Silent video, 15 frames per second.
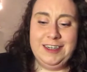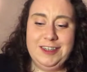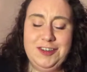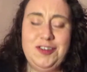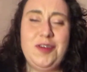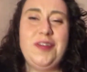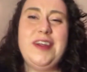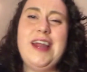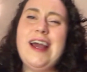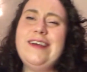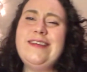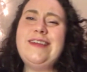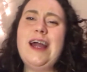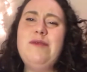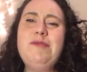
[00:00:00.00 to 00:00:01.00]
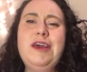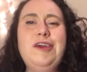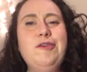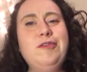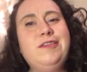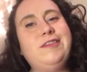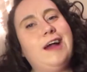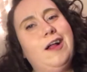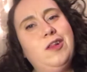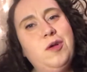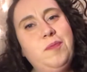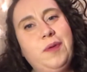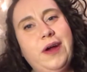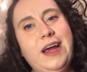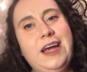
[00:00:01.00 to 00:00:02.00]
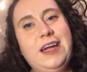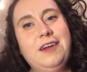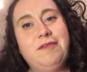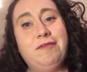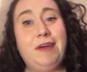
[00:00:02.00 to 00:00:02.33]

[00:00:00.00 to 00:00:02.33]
So the next time that you celebrate